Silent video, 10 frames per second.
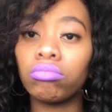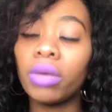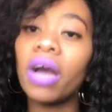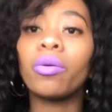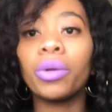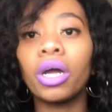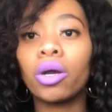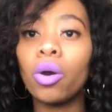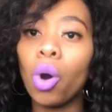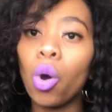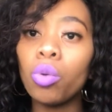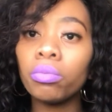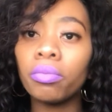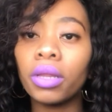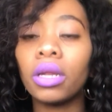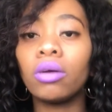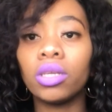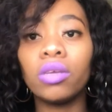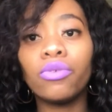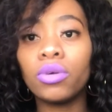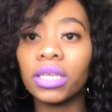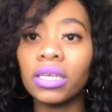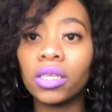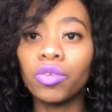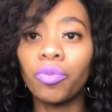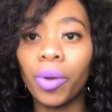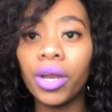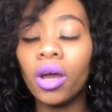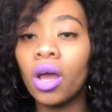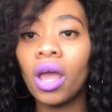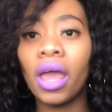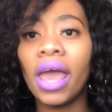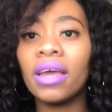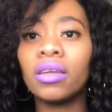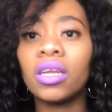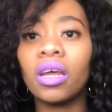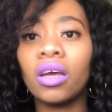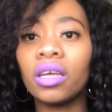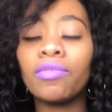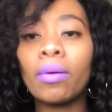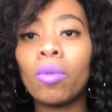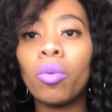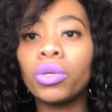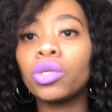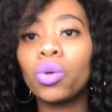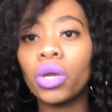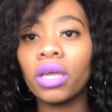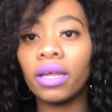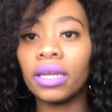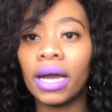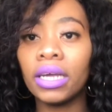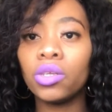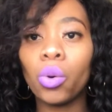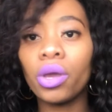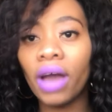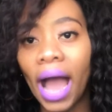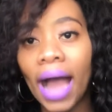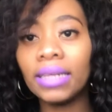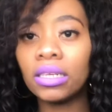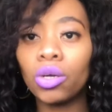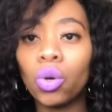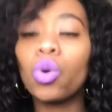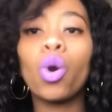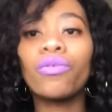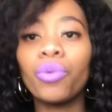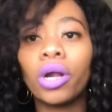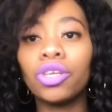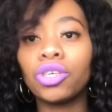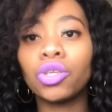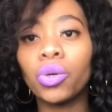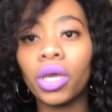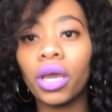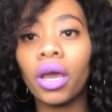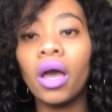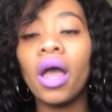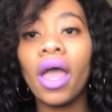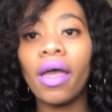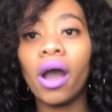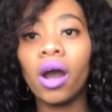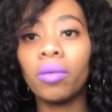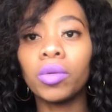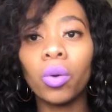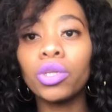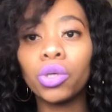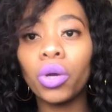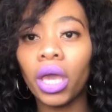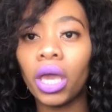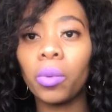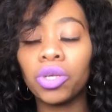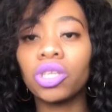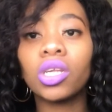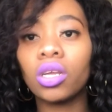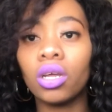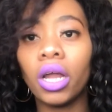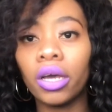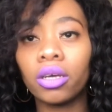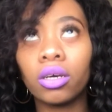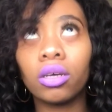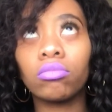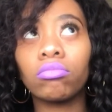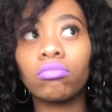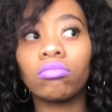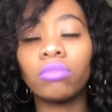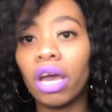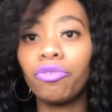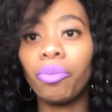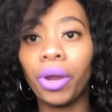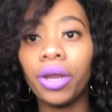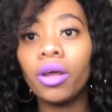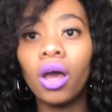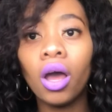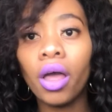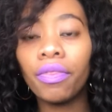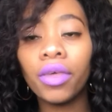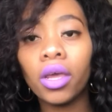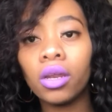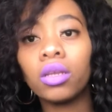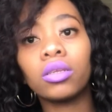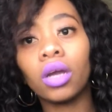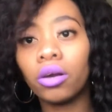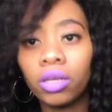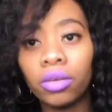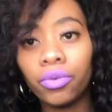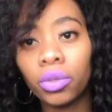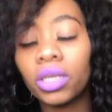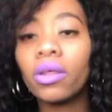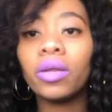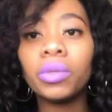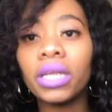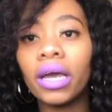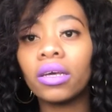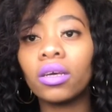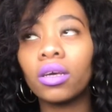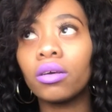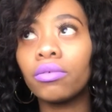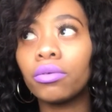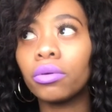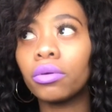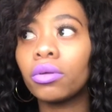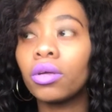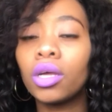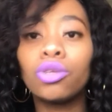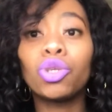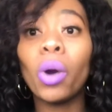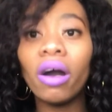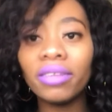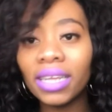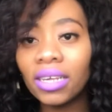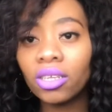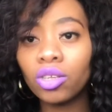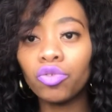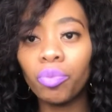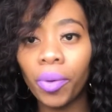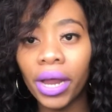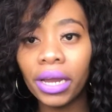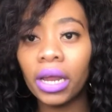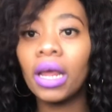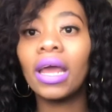yeah, when I go home, then I'll eat 4 slices of bread. And if my mom wasn't cooking that night, or if I didn't cook, or if we're not just cooking, no one's cooking, we're just gonna like have bread, then I'd eat 4. So that was like 12 slices of bread